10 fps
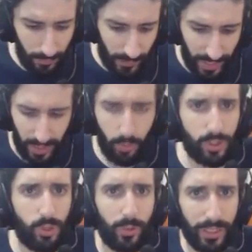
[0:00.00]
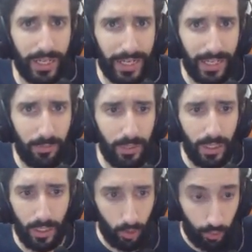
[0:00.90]
And Guild Wars 2, when you get an item,
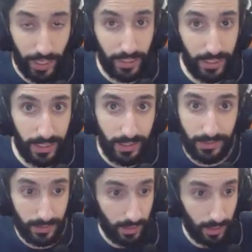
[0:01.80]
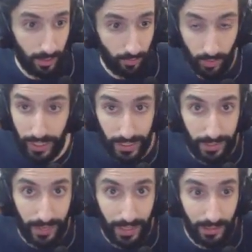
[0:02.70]
right click it, uh, right click
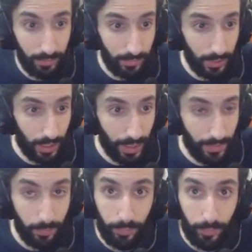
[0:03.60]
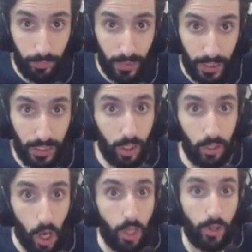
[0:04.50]
the item, and then click
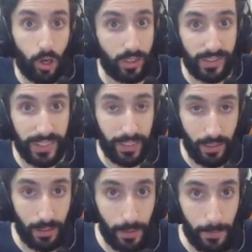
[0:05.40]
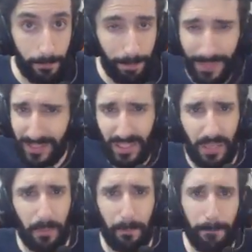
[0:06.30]
on unlock skin. That's it.
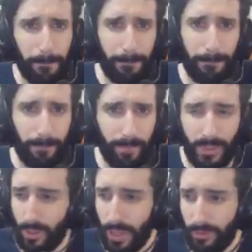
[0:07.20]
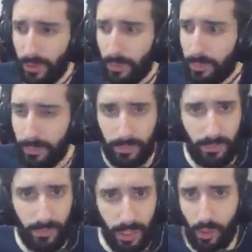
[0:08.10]
That's all you have to do.
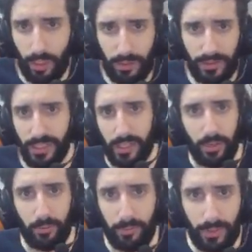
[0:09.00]
And you unlock the skin now.